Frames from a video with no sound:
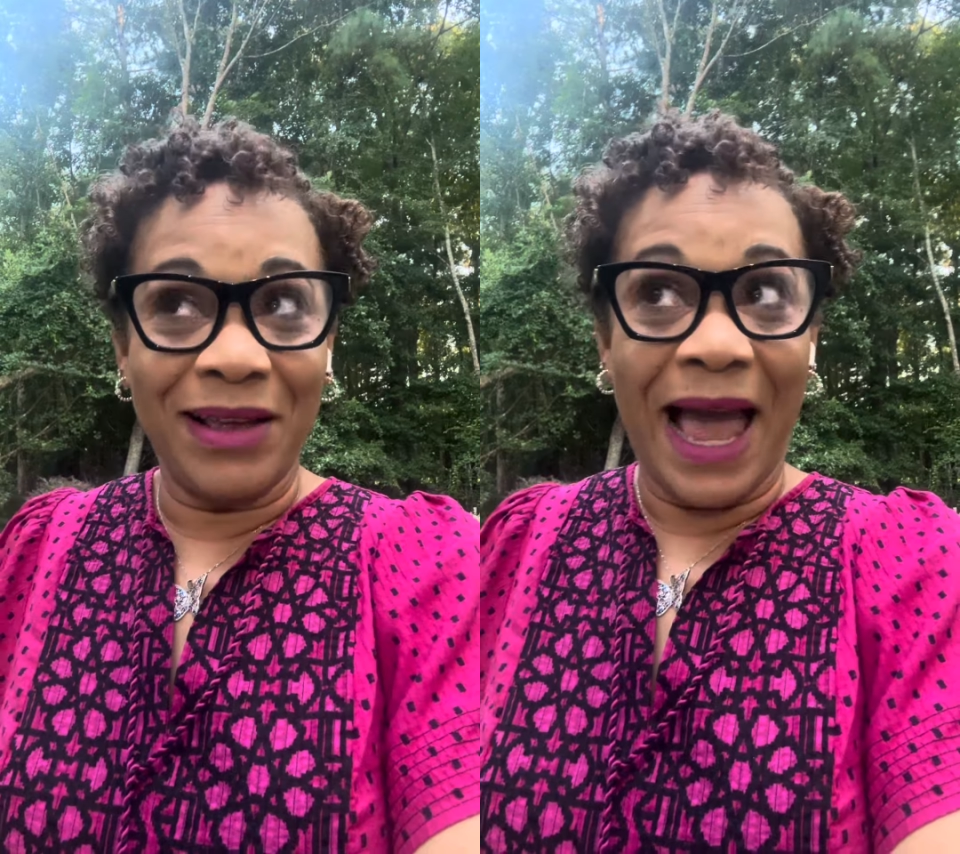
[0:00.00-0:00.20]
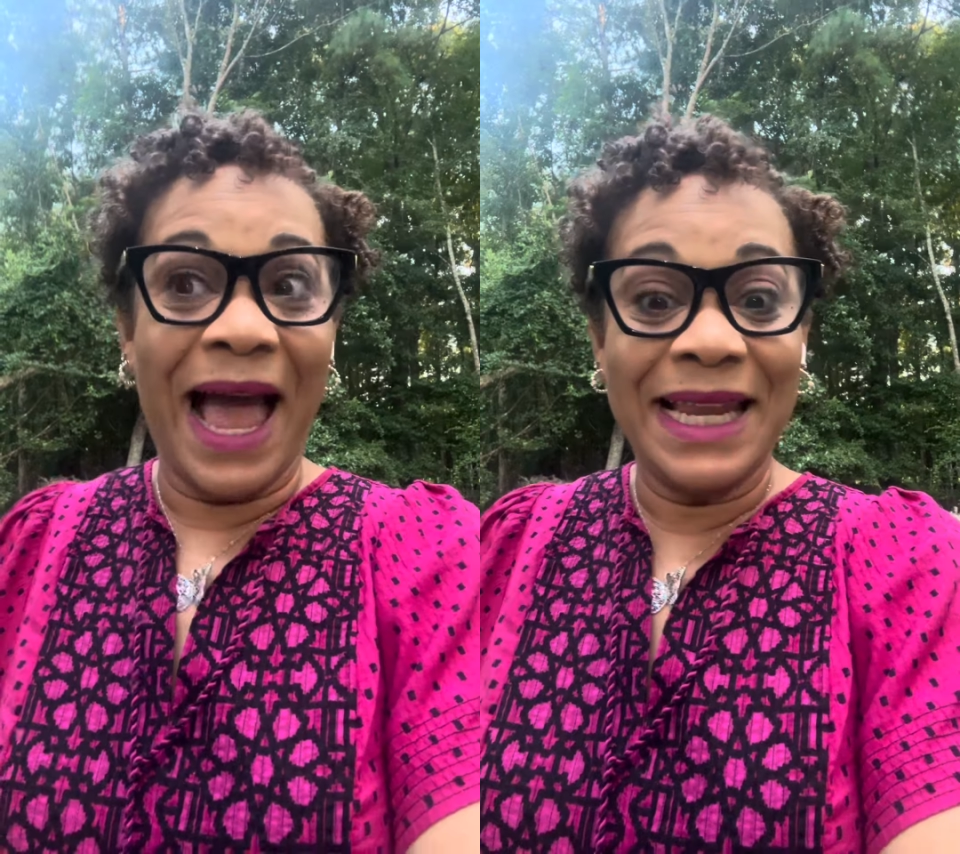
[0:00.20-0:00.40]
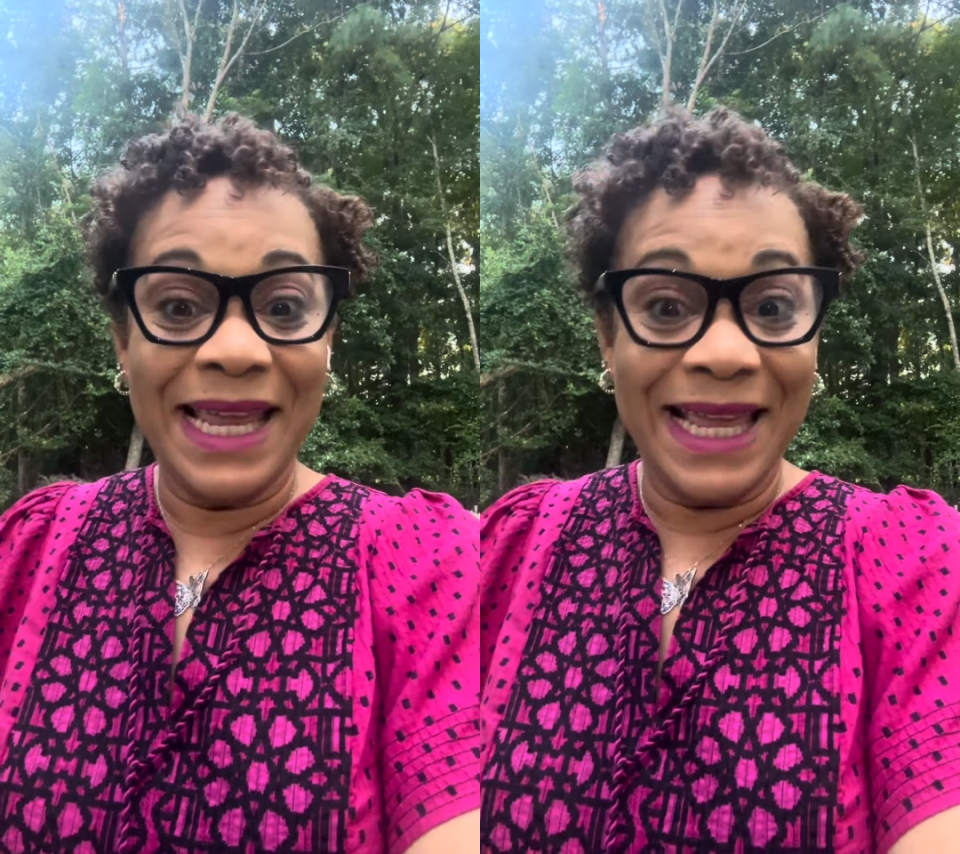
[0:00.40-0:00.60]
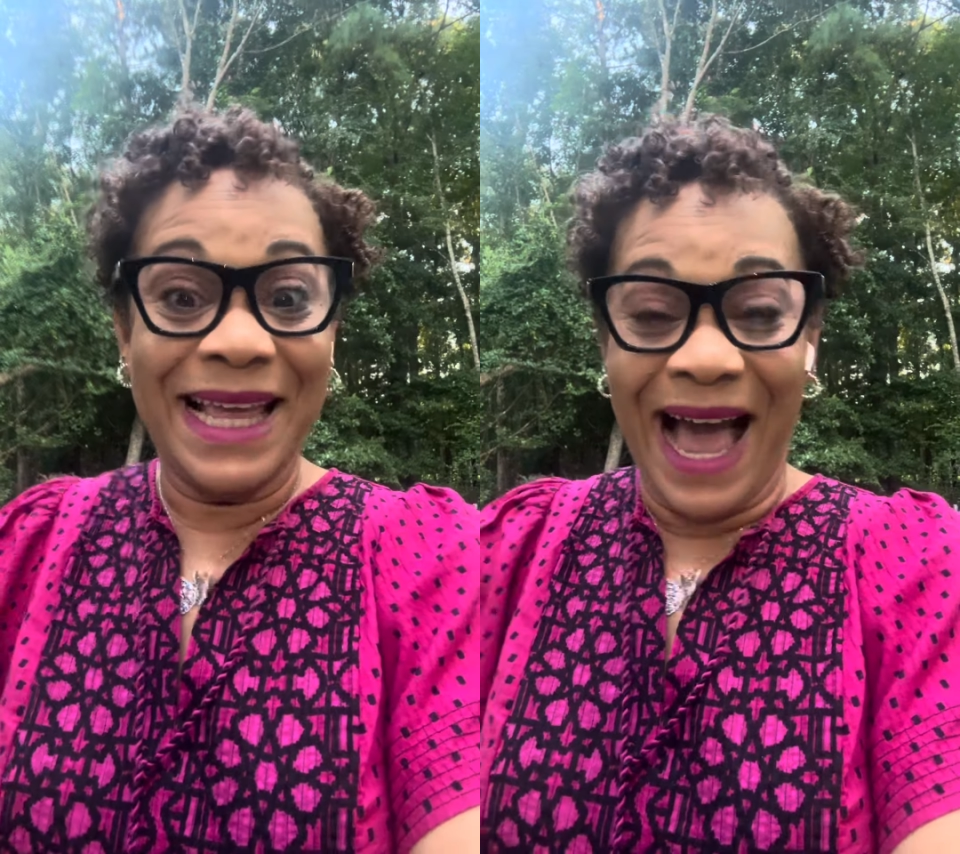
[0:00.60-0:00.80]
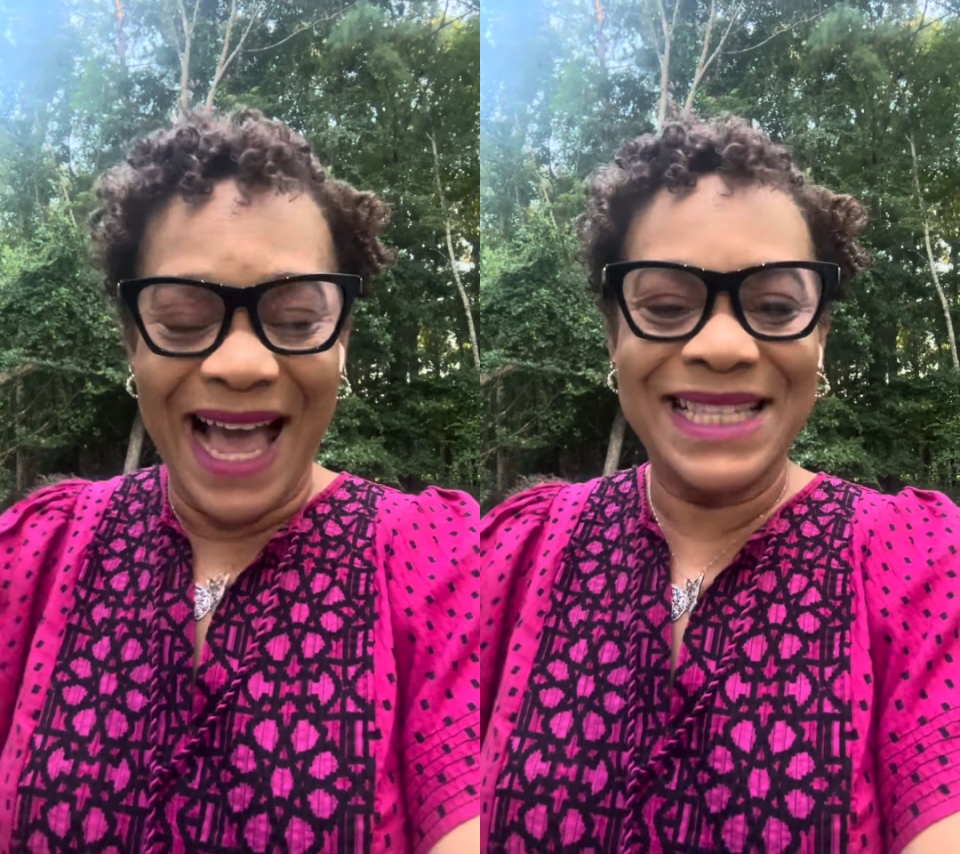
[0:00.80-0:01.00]
I need
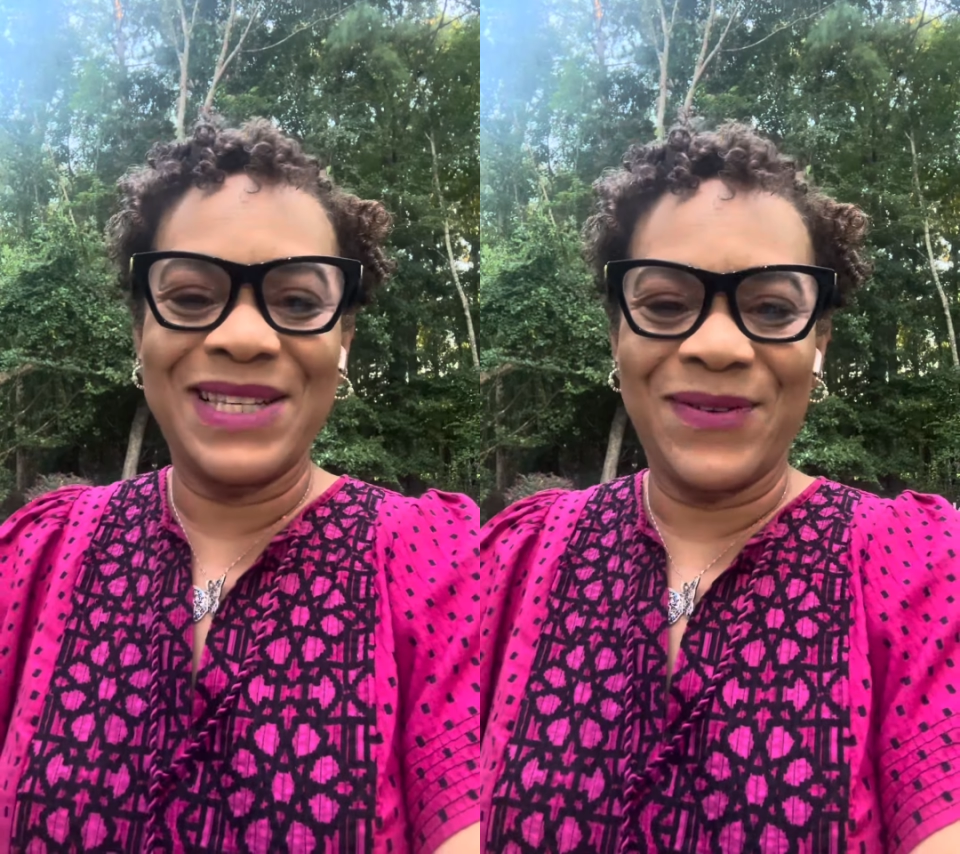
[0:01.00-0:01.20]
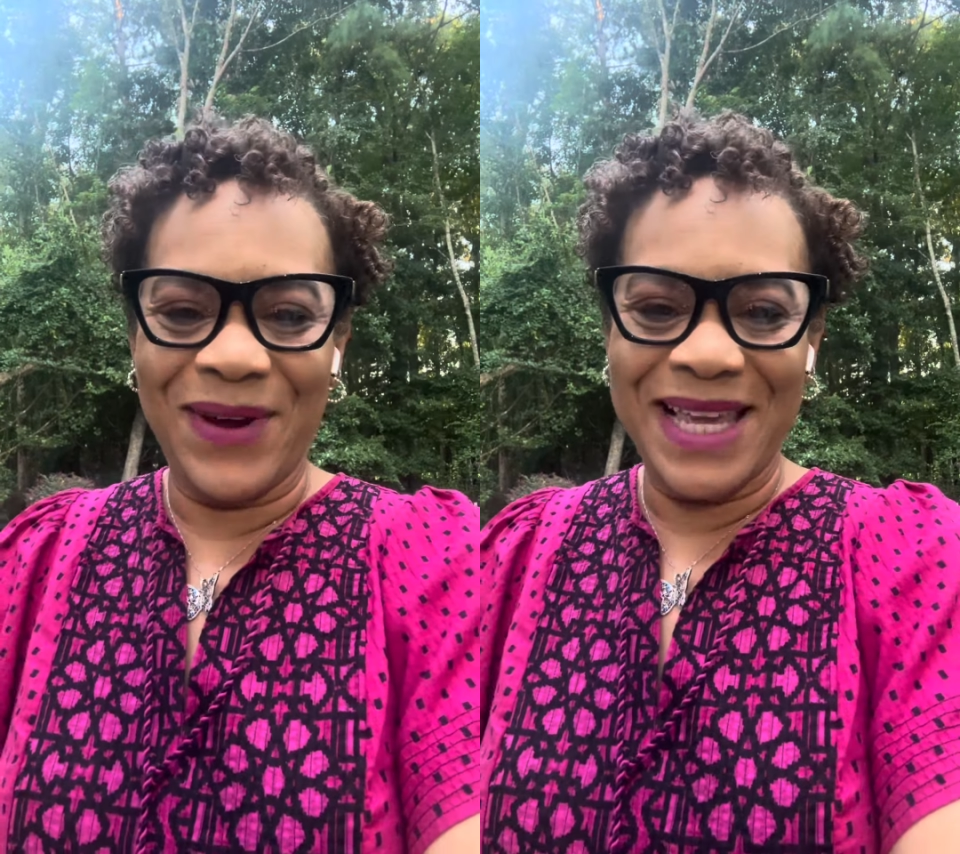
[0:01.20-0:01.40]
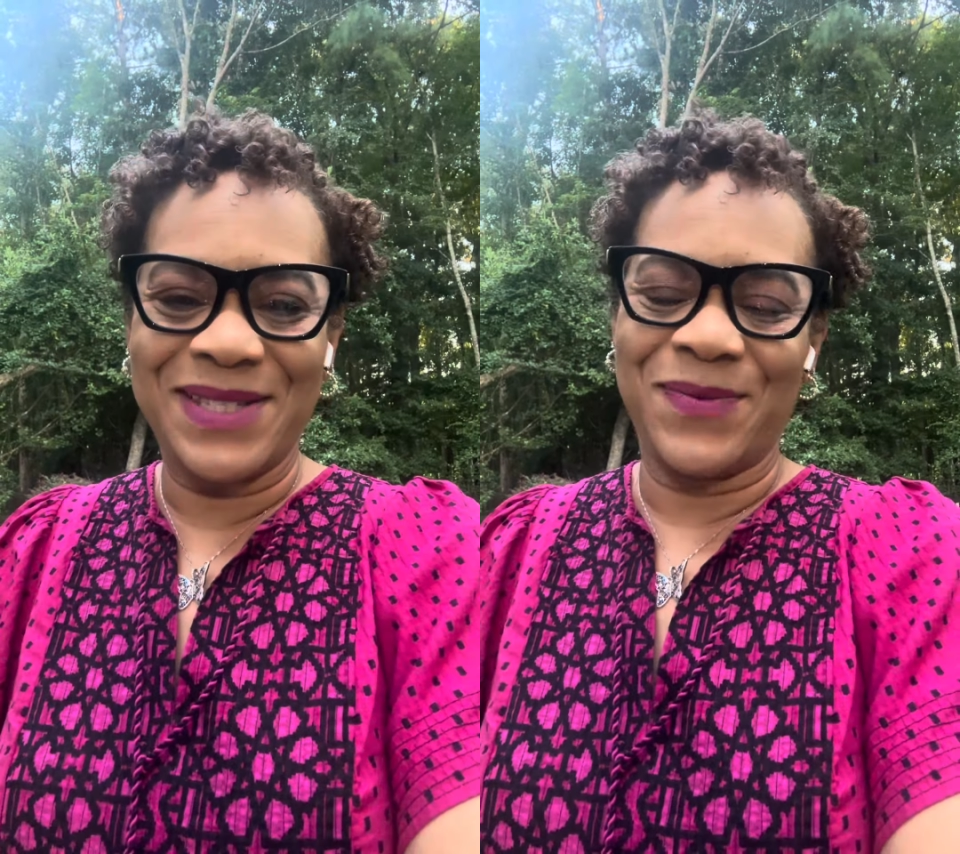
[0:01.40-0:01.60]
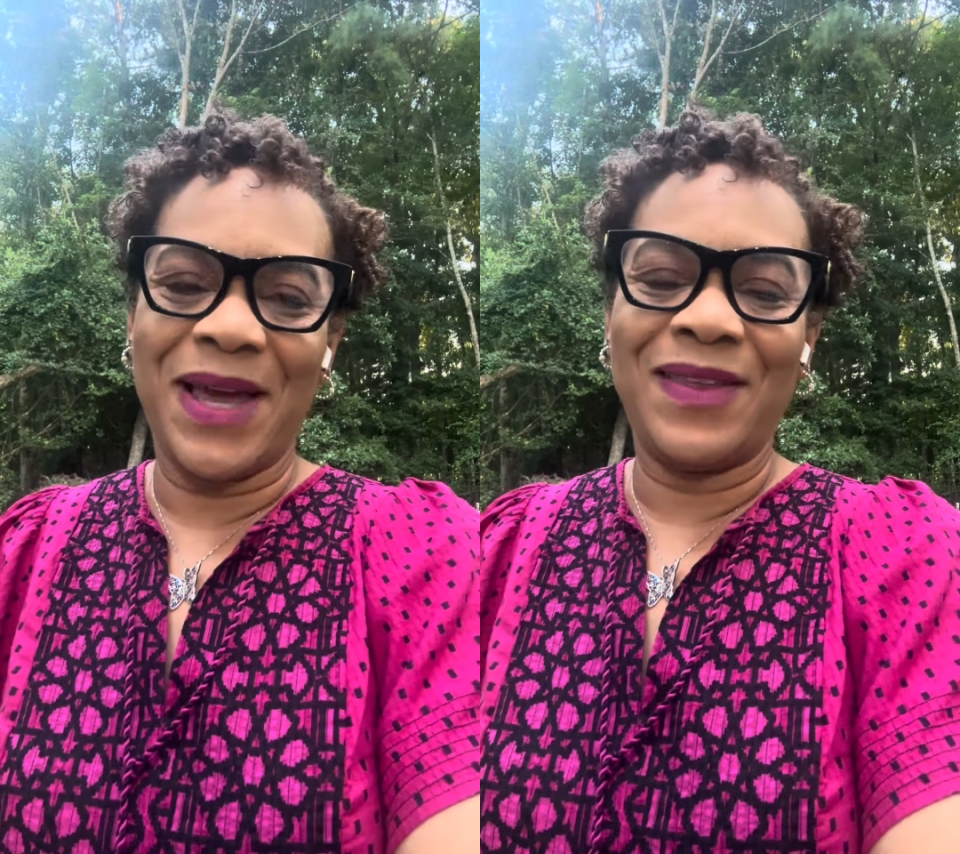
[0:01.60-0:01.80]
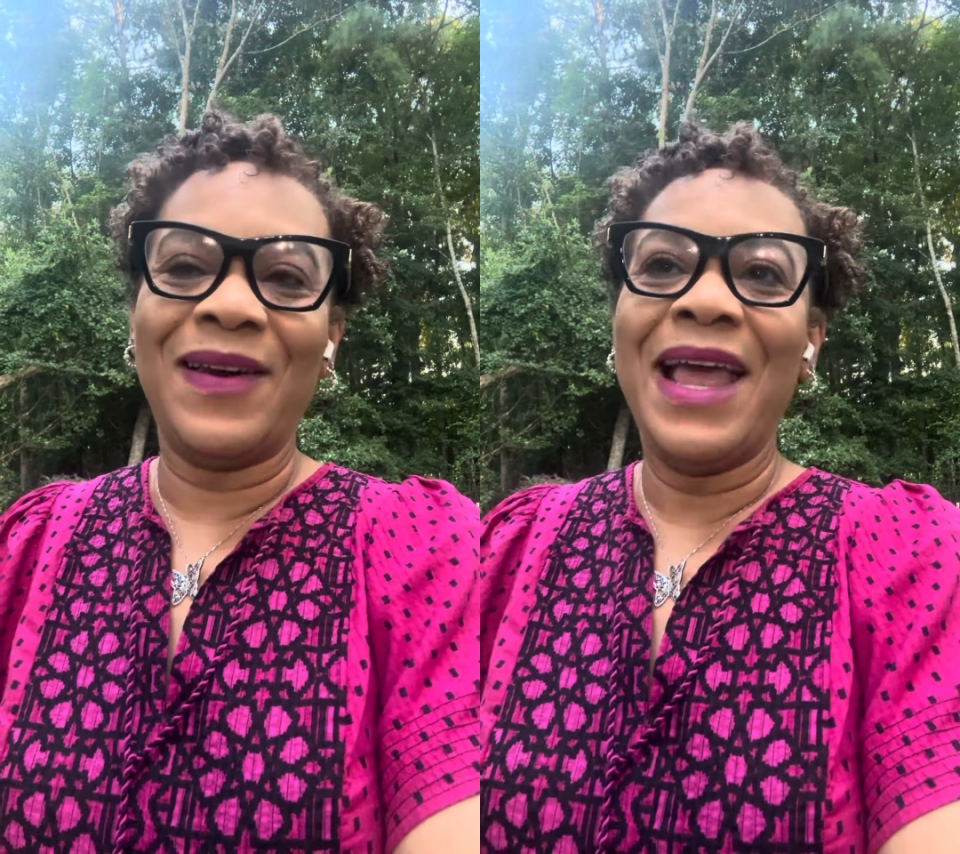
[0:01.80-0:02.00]
God's grace,
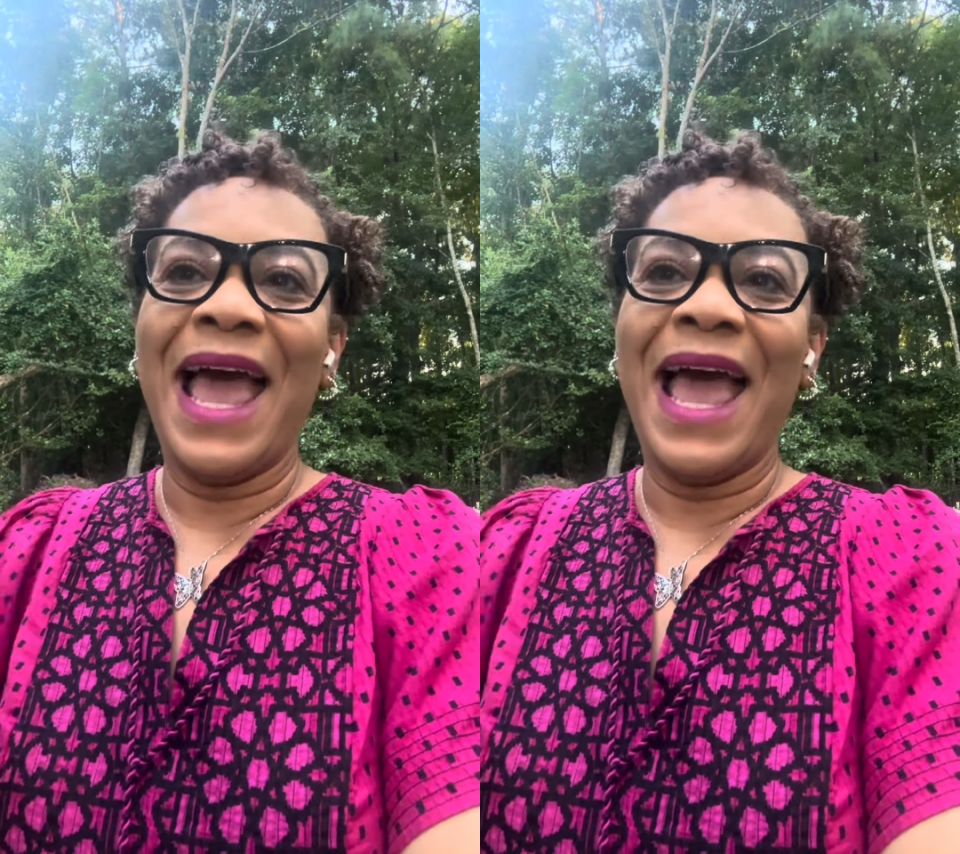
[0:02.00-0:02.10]
rather.